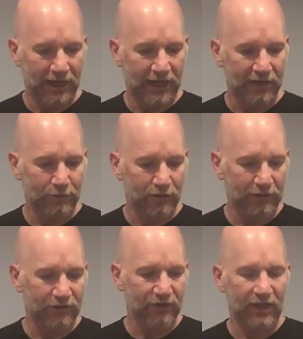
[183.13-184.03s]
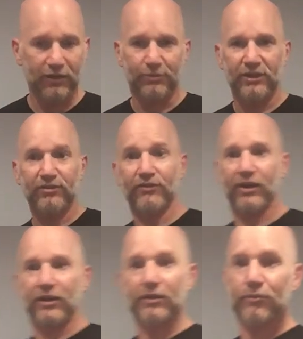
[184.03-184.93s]
And we're going to take a piece of
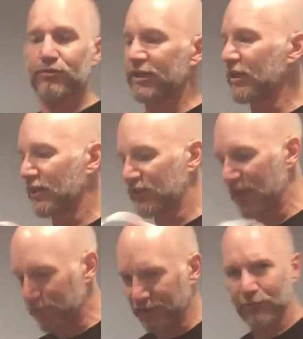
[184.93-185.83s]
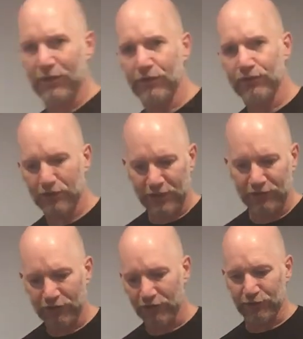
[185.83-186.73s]
our pre-cut tape. It's like one of those
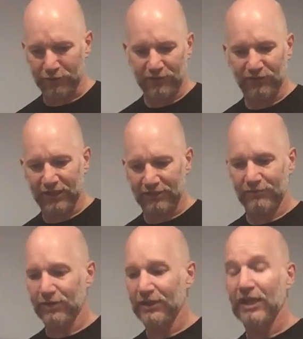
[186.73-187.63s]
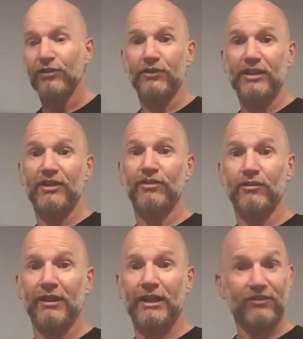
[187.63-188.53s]
cooking shows where it's like, you'll need these
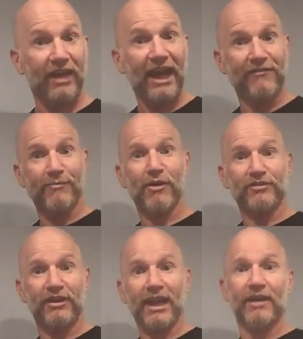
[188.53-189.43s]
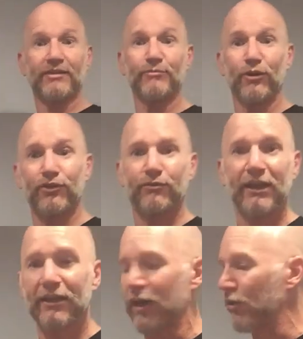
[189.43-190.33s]
ingredients, and I have them all sitting out in bowls
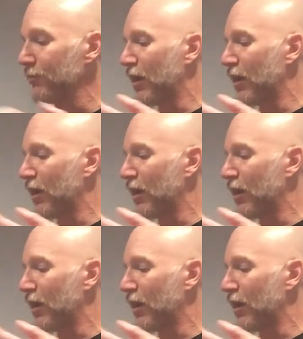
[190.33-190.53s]
ready to go.